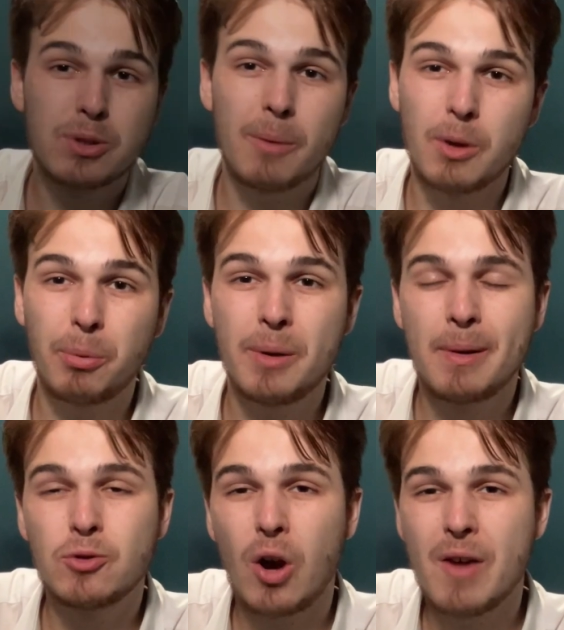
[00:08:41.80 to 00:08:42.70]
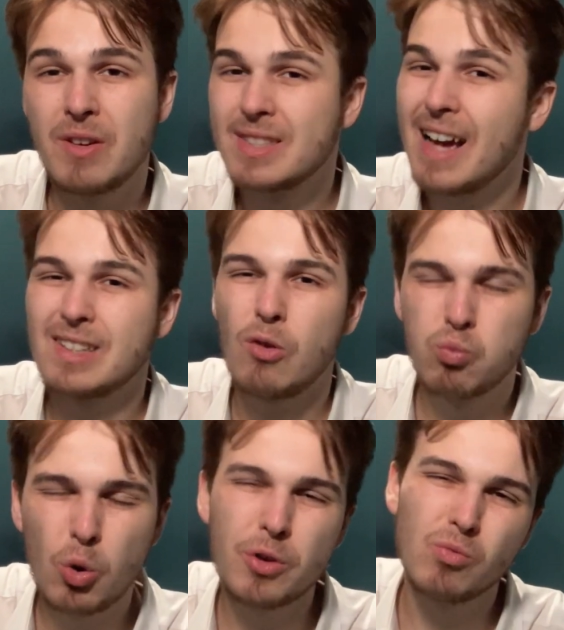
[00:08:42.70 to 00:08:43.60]
up the premium drivers, as I
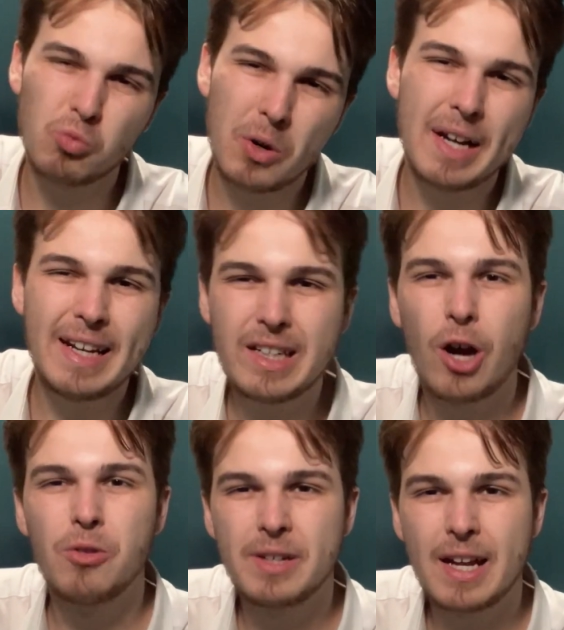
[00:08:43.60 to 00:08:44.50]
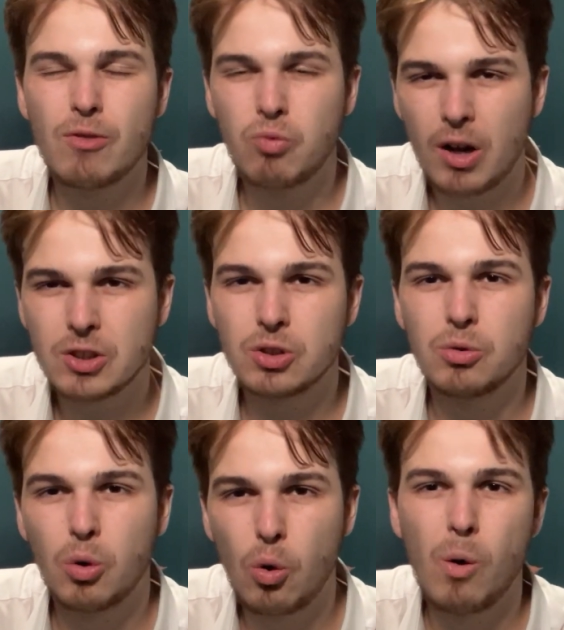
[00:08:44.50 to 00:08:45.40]
wouldn't really go near
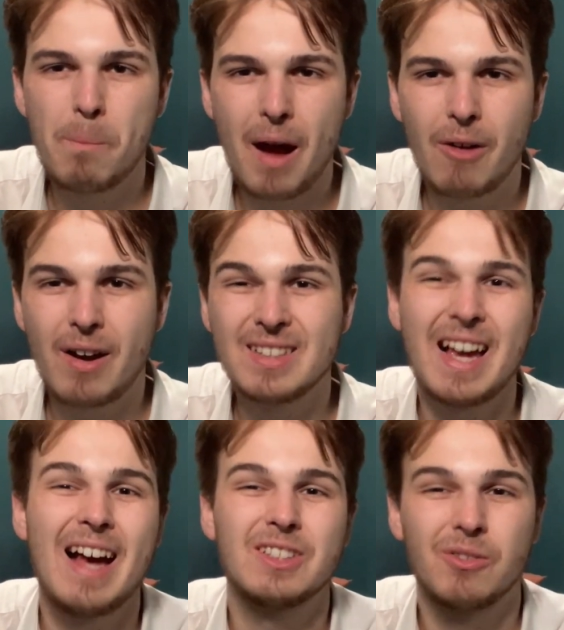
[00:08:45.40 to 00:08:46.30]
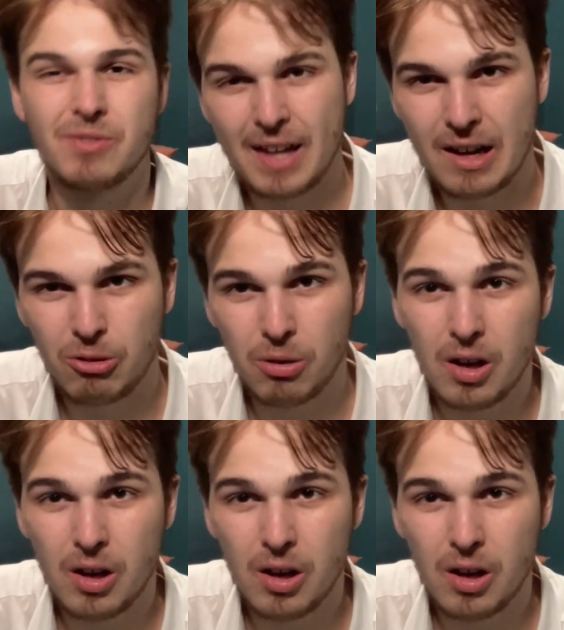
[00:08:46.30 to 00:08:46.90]
Russell or Perez as of now.